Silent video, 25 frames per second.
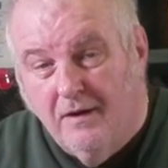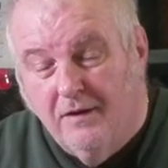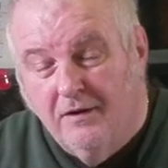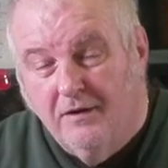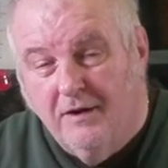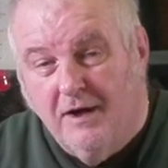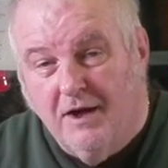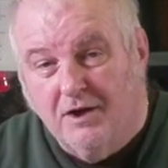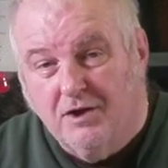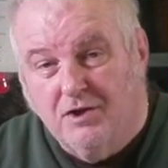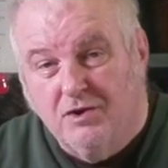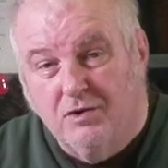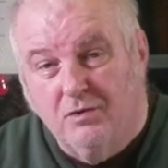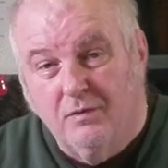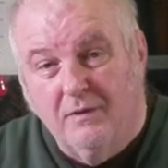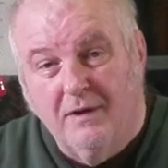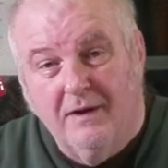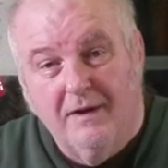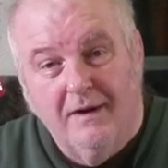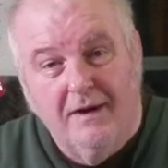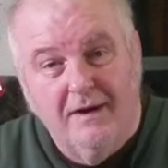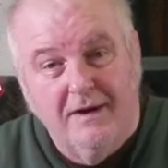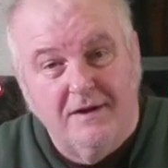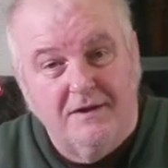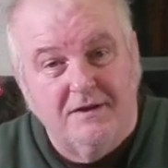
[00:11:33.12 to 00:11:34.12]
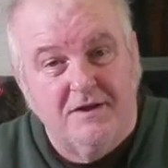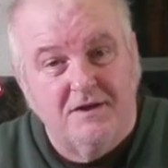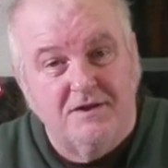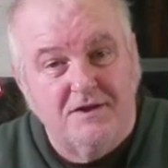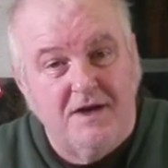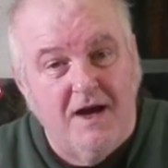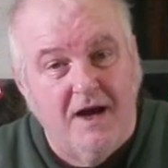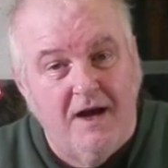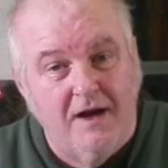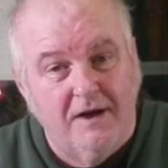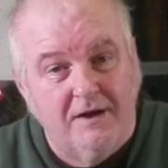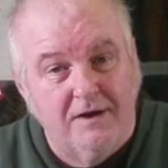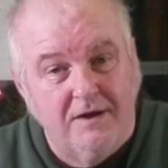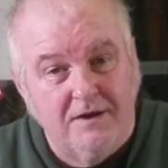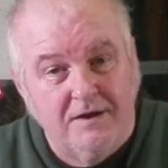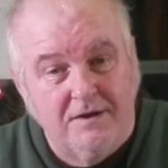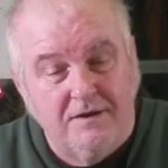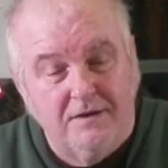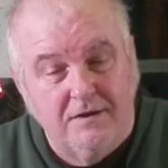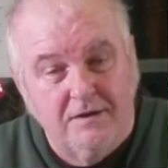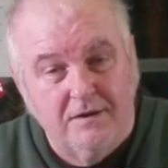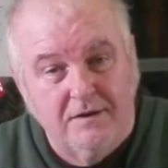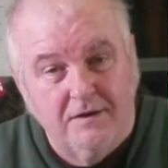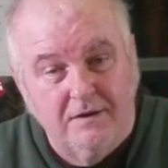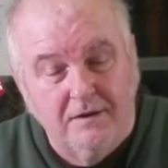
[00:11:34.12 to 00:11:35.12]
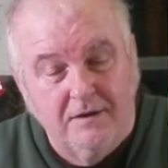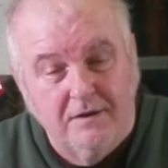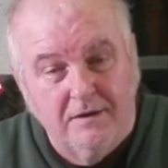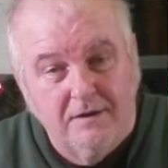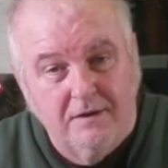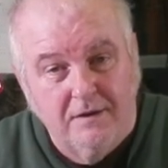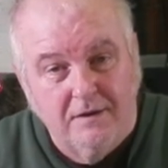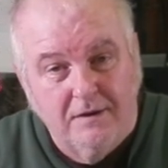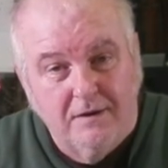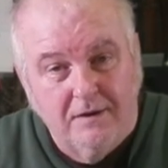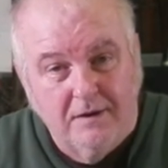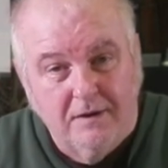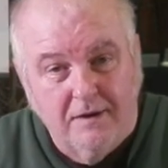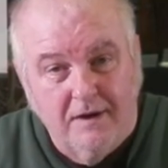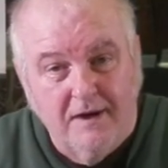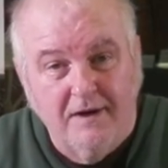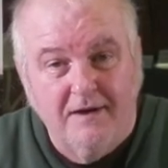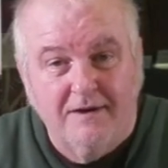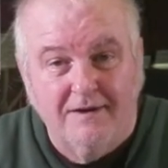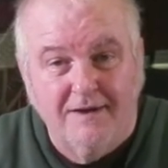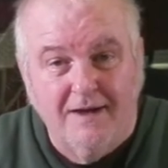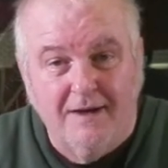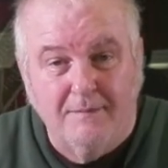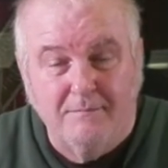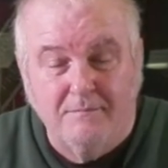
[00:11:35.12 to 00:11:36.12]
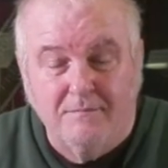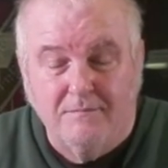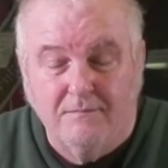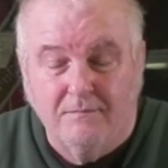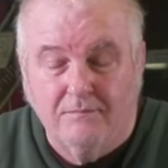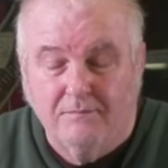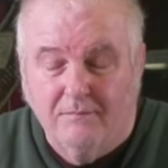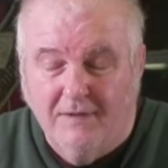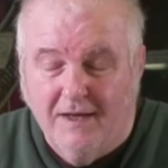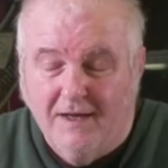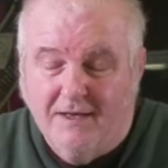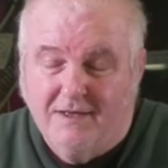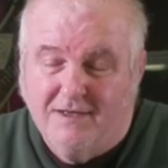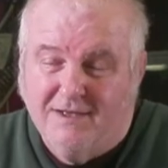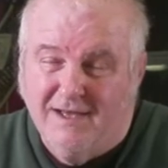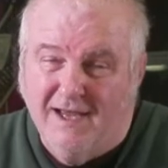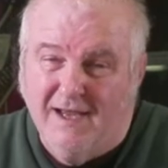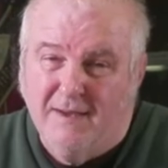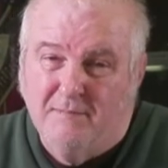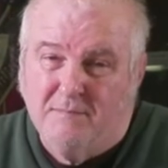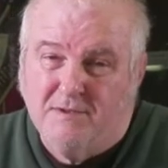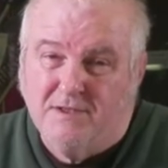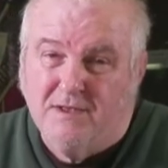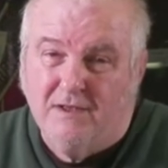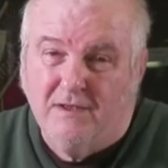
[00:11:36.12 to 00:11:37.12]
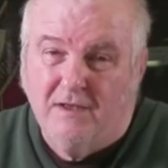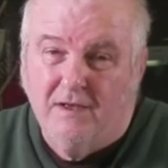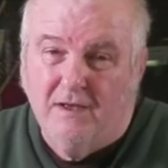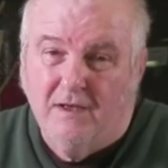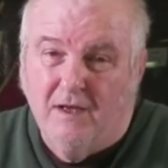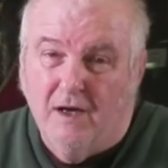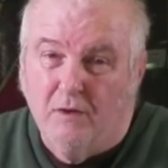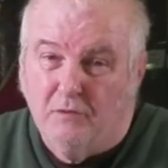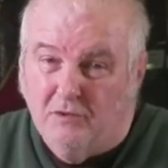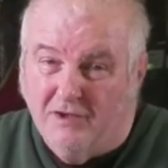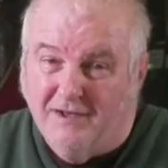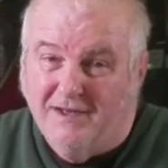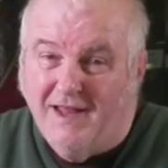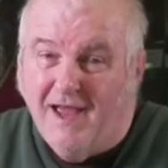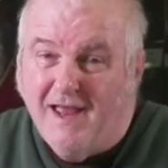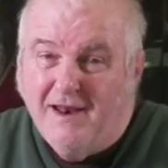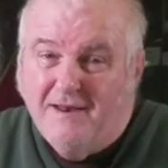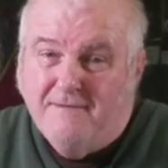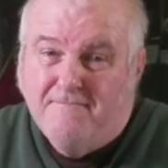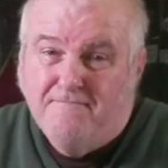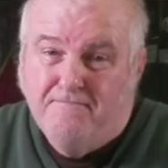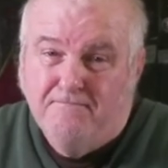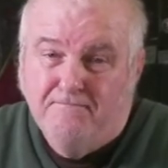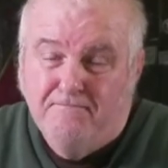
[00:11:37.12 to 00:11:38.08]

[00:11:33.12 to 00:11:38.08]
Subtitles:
They had to hit the target 8 times out of 10.